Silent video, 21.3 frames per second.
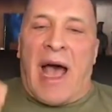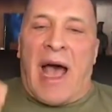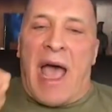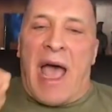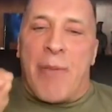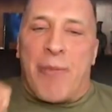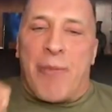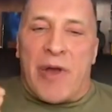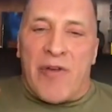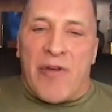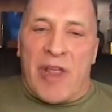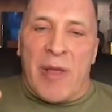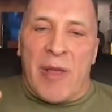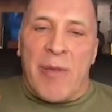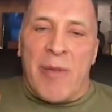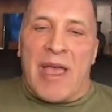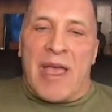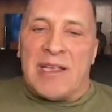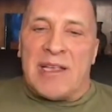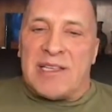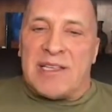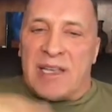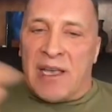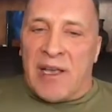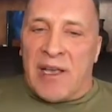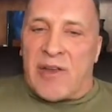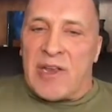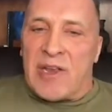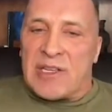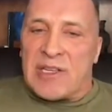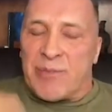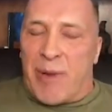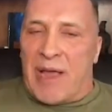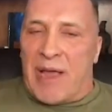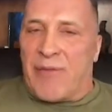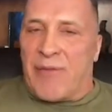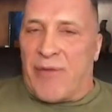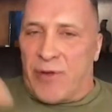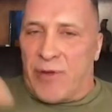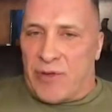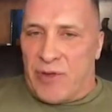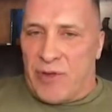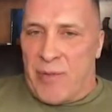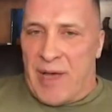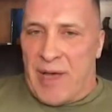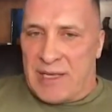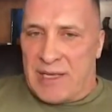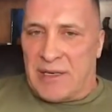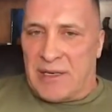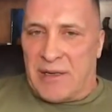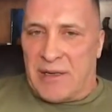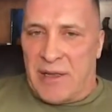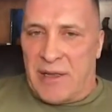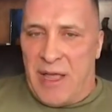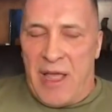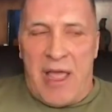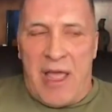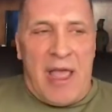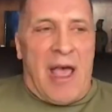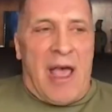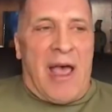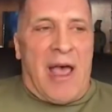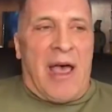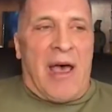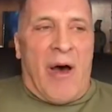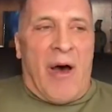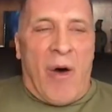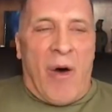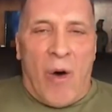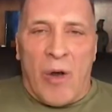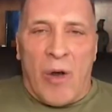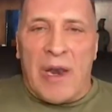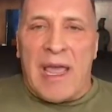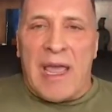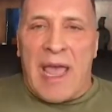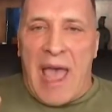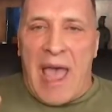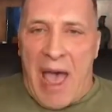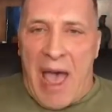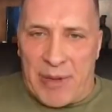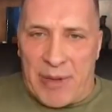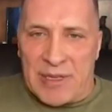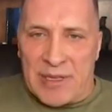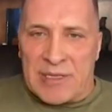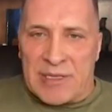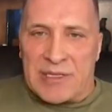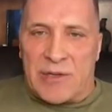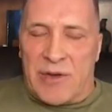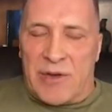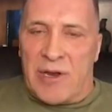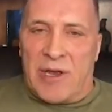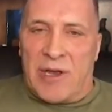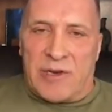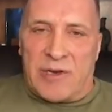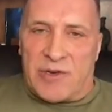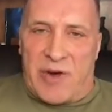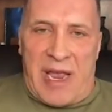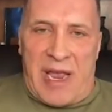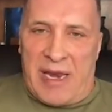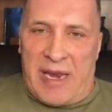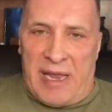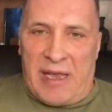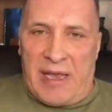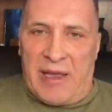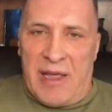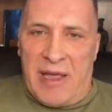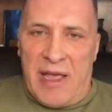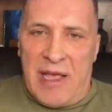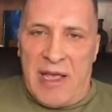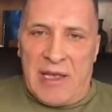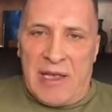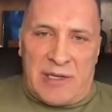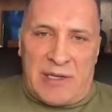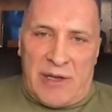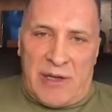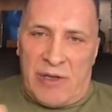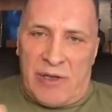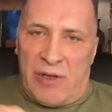hyperemia is increased blood flow to the muscle, only happens during a training. So